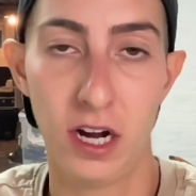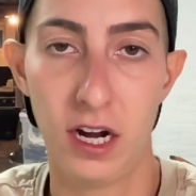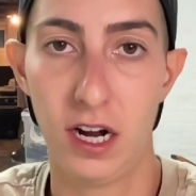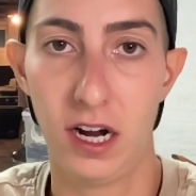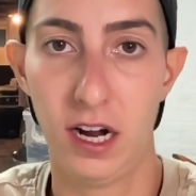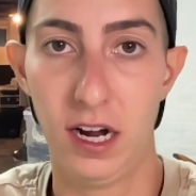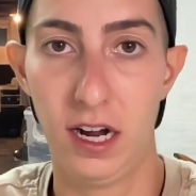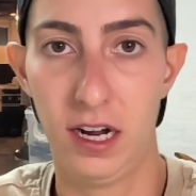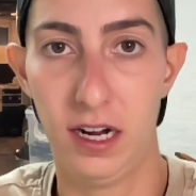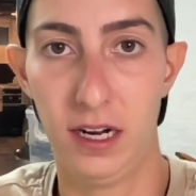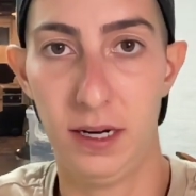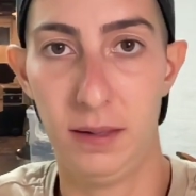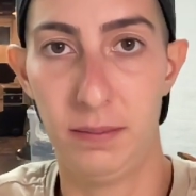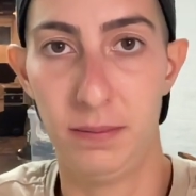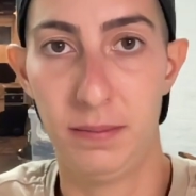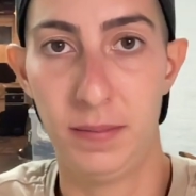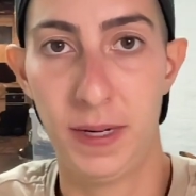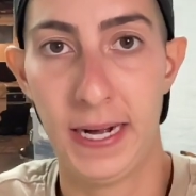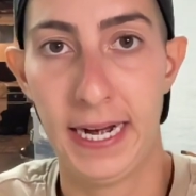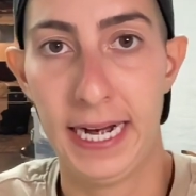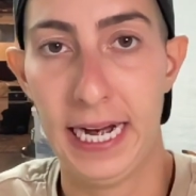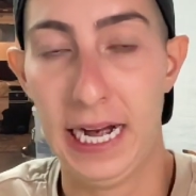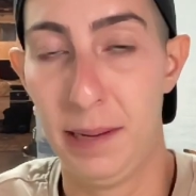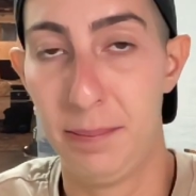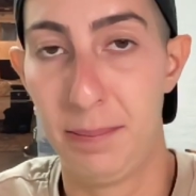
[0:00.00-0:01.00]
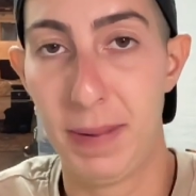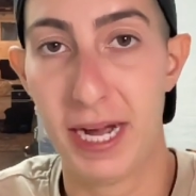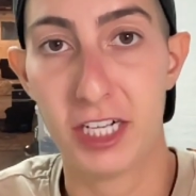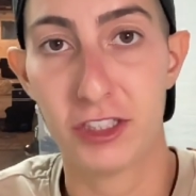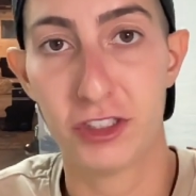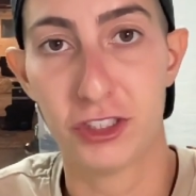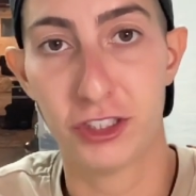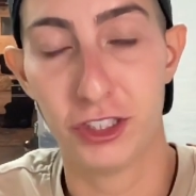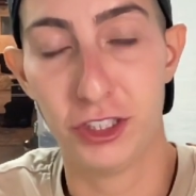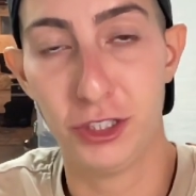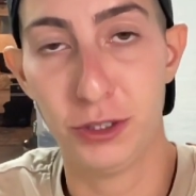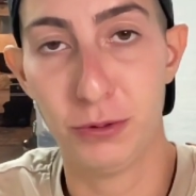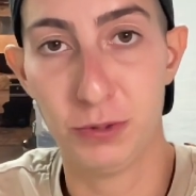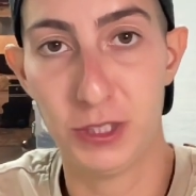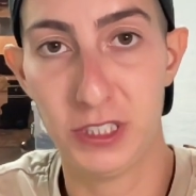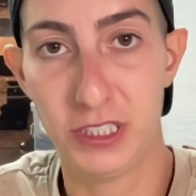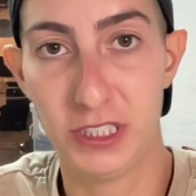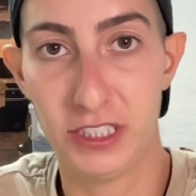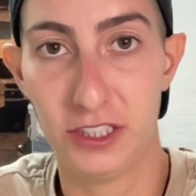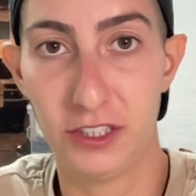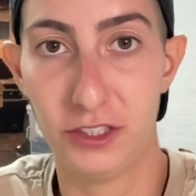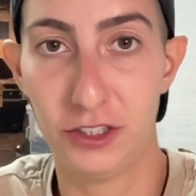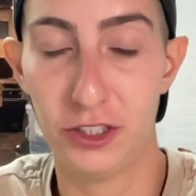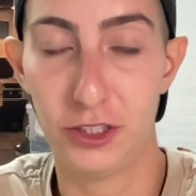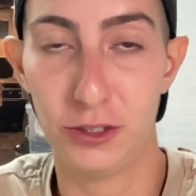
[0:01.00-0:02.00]
And make sure you
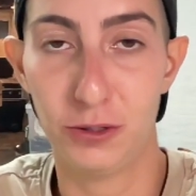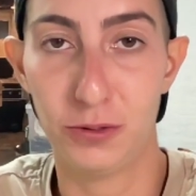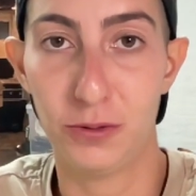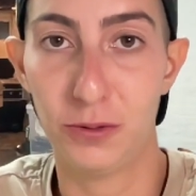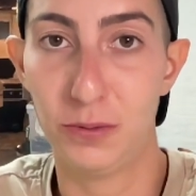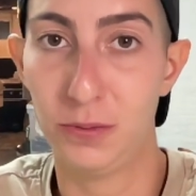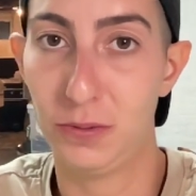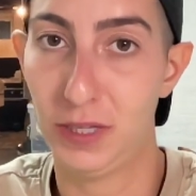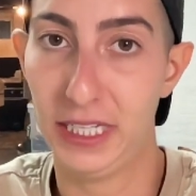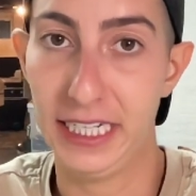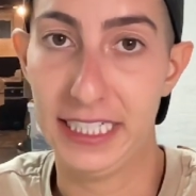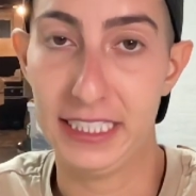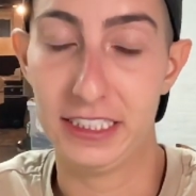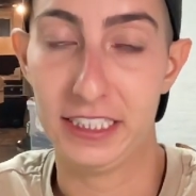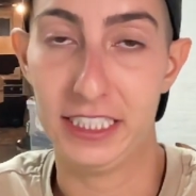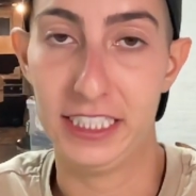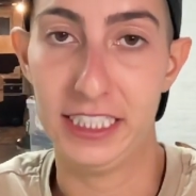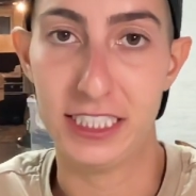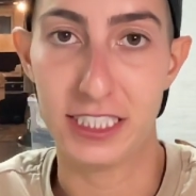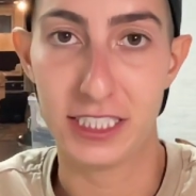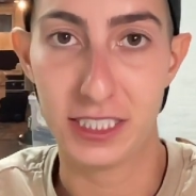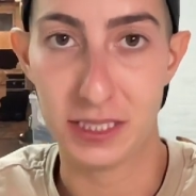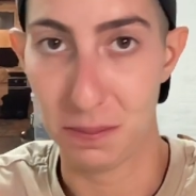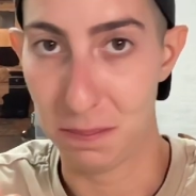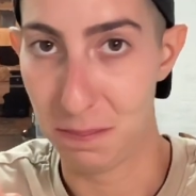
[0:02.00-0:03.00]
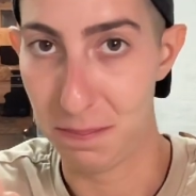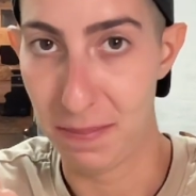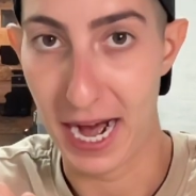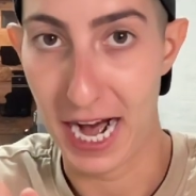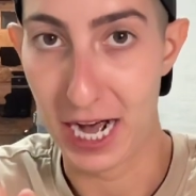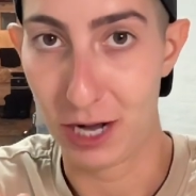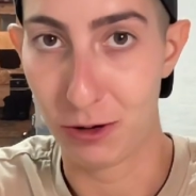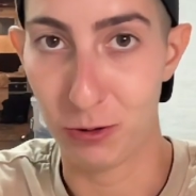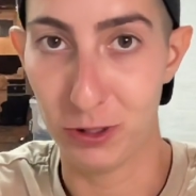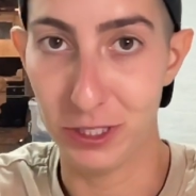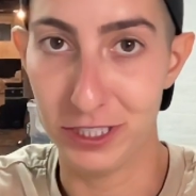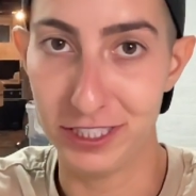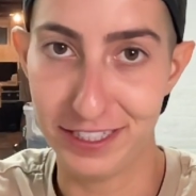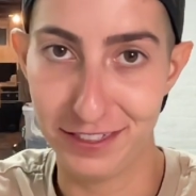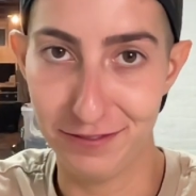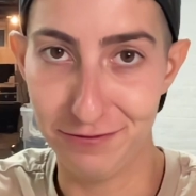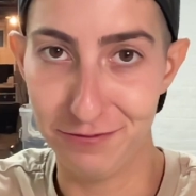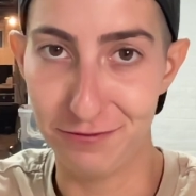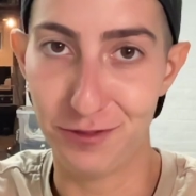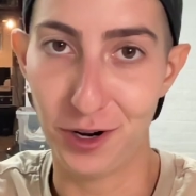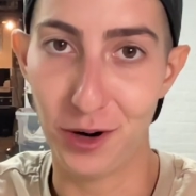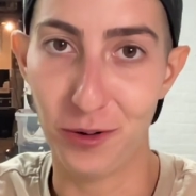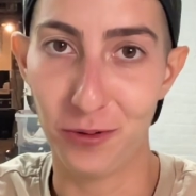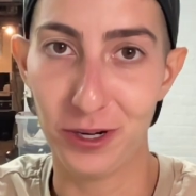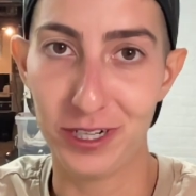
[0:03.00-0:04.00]
really know your linked list backwards and
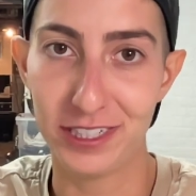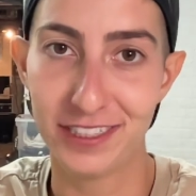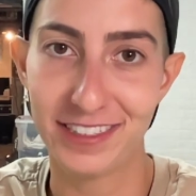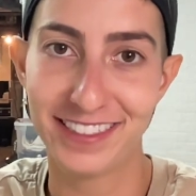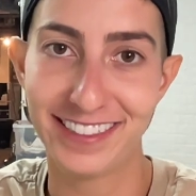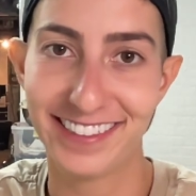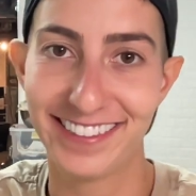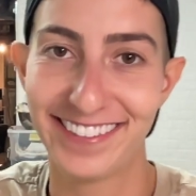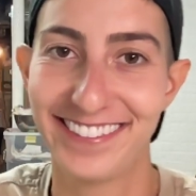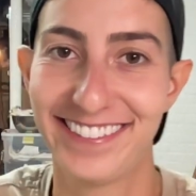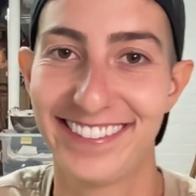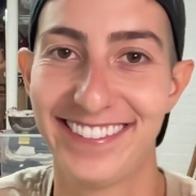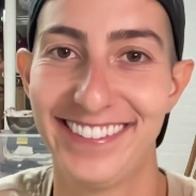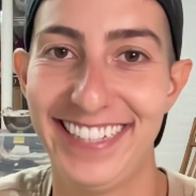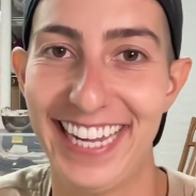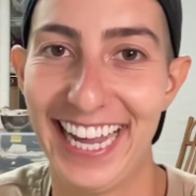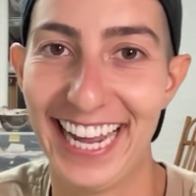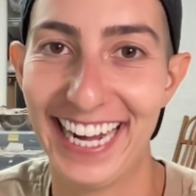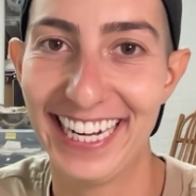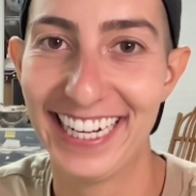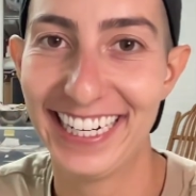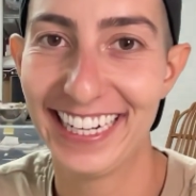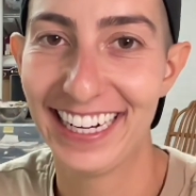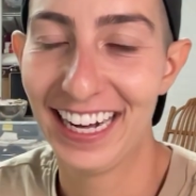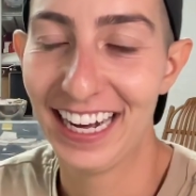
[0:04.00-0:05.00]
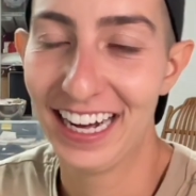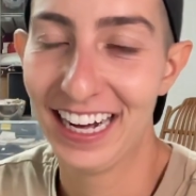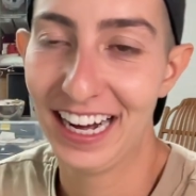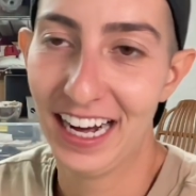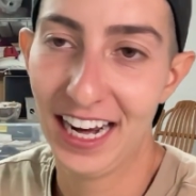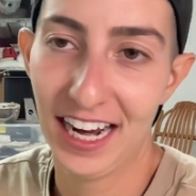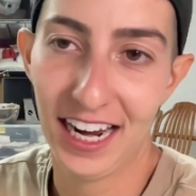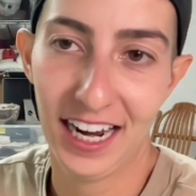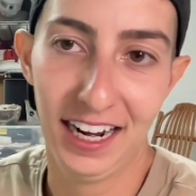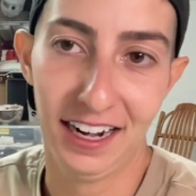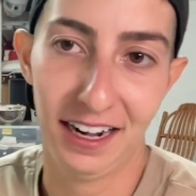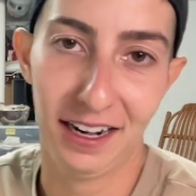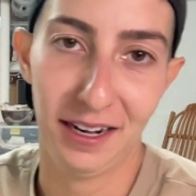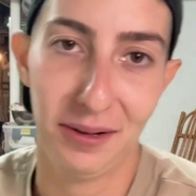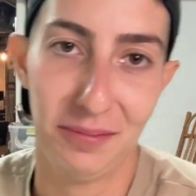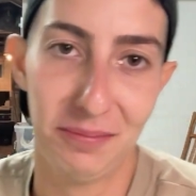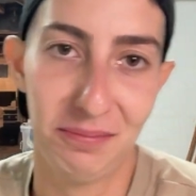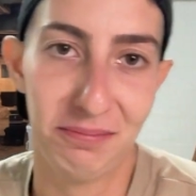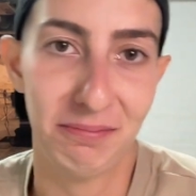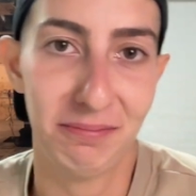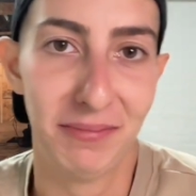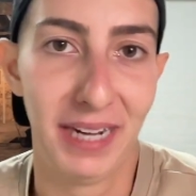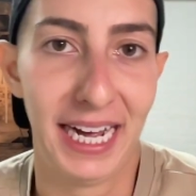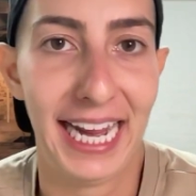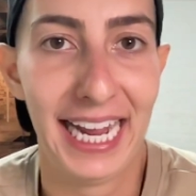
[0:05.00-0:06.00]
forwards. Get it?
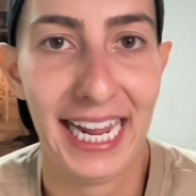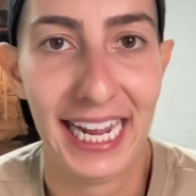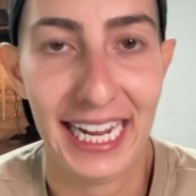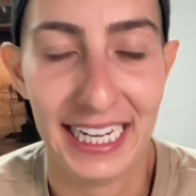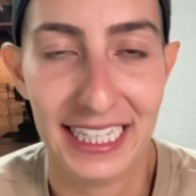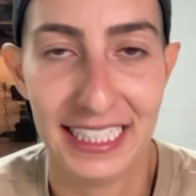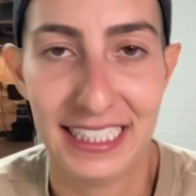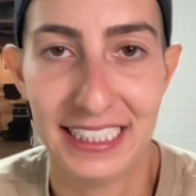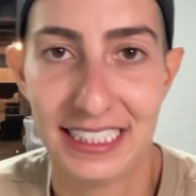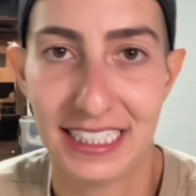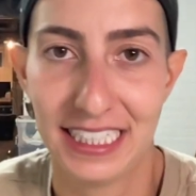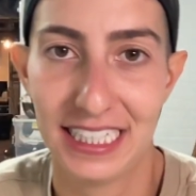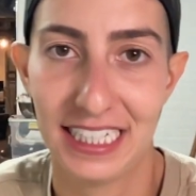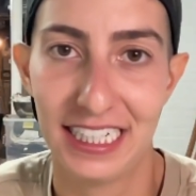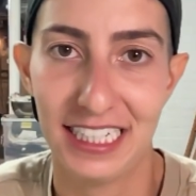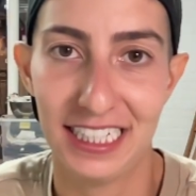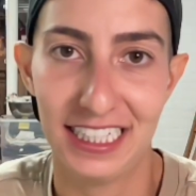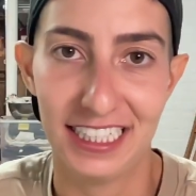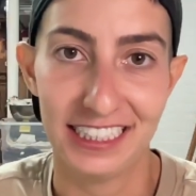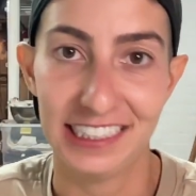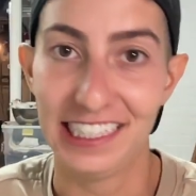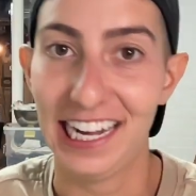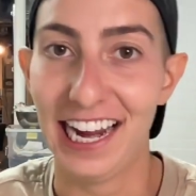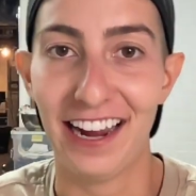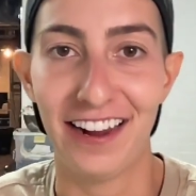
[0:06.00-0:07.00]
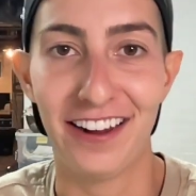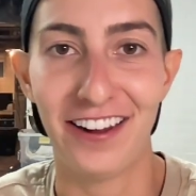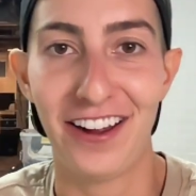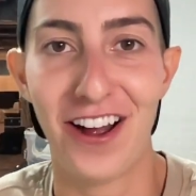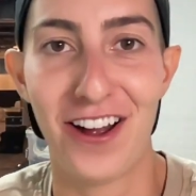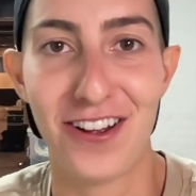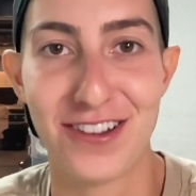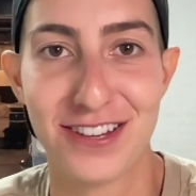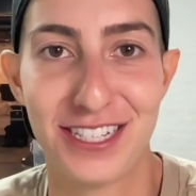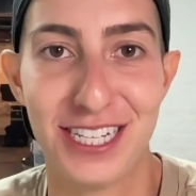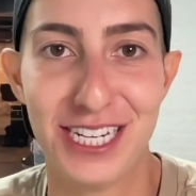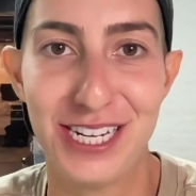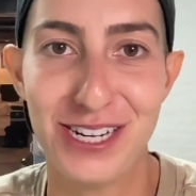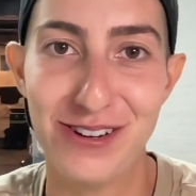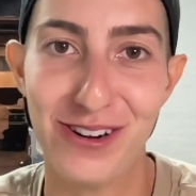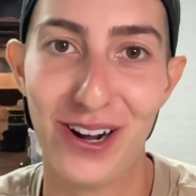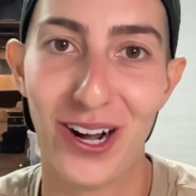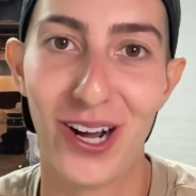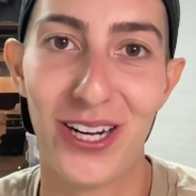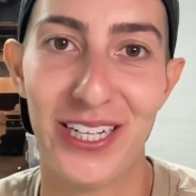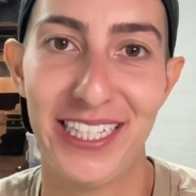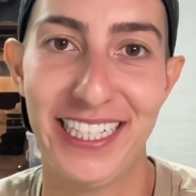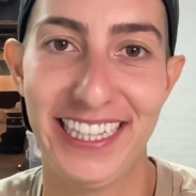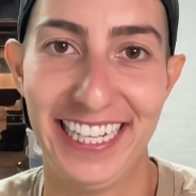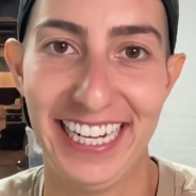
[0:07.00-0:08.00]
Yeah, I'll see you
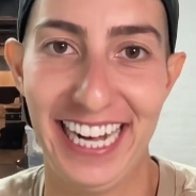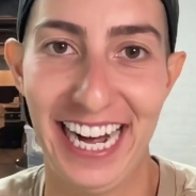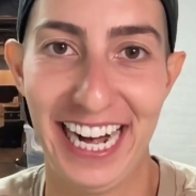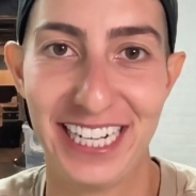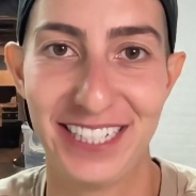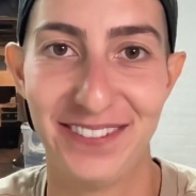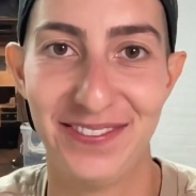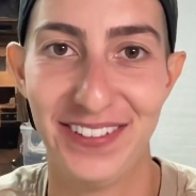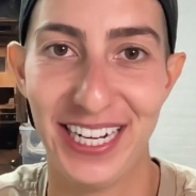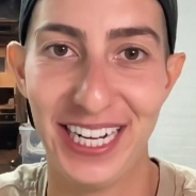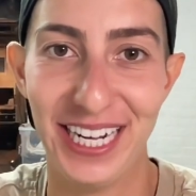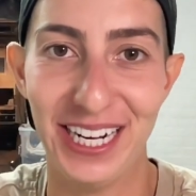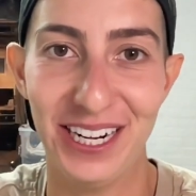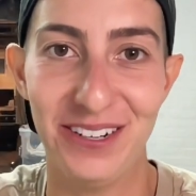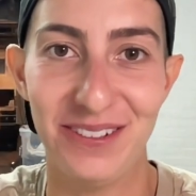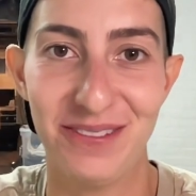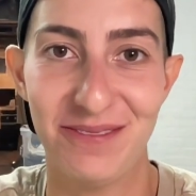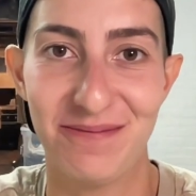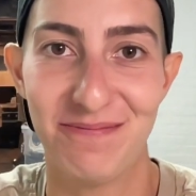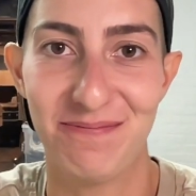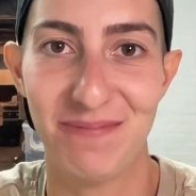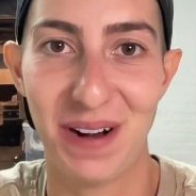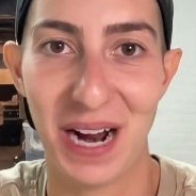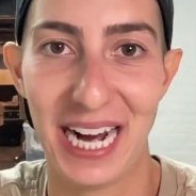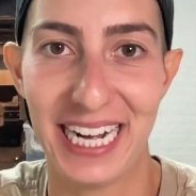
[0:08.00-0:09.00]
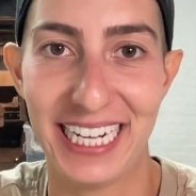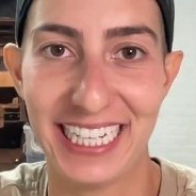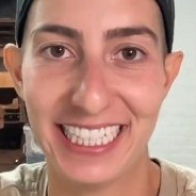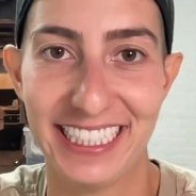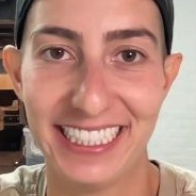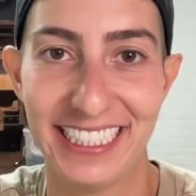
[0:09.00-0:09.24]
all in the next video. Bye.